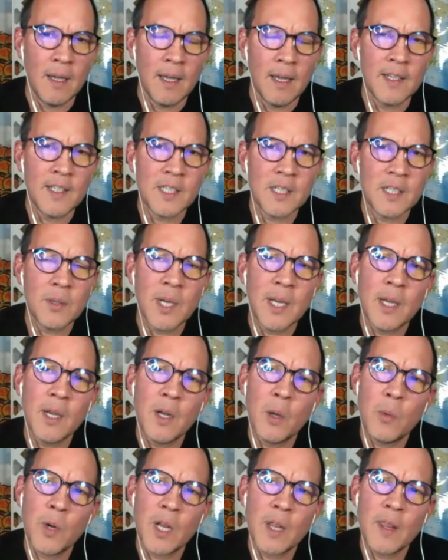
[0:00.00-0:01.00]

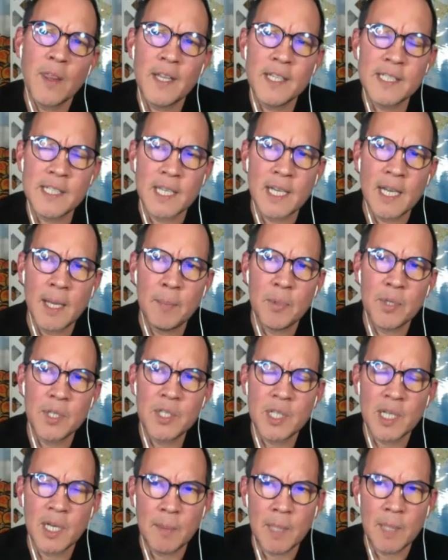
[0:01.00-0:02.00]
one of the things that I
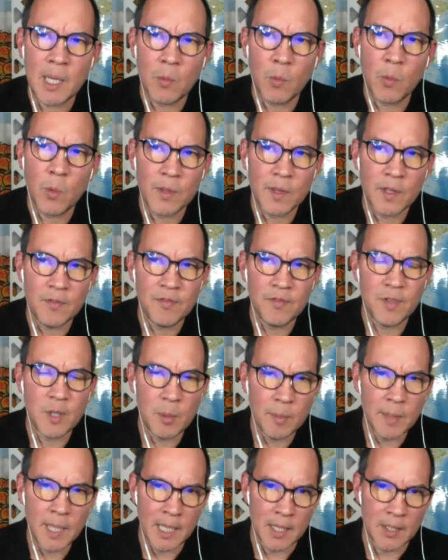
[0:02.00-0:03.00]
appreciate about what the
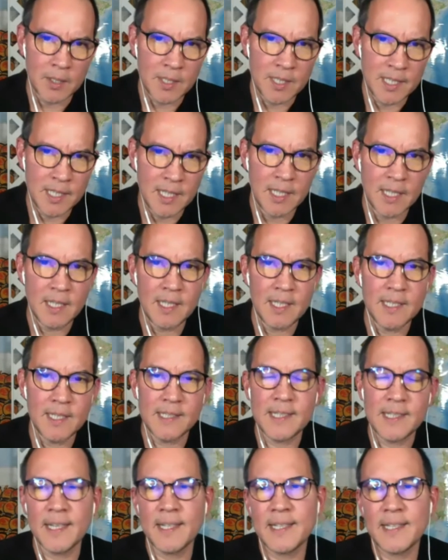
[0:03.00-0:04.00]
filmmakers did is
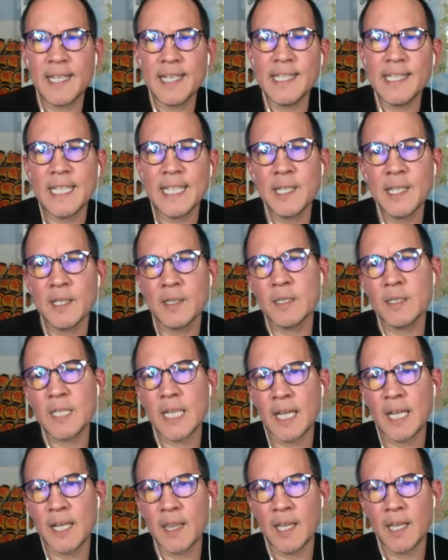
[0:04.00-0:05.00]
that they didn't
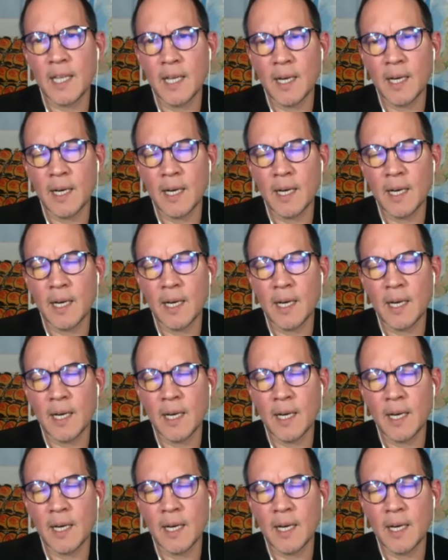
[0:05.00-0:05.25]
take the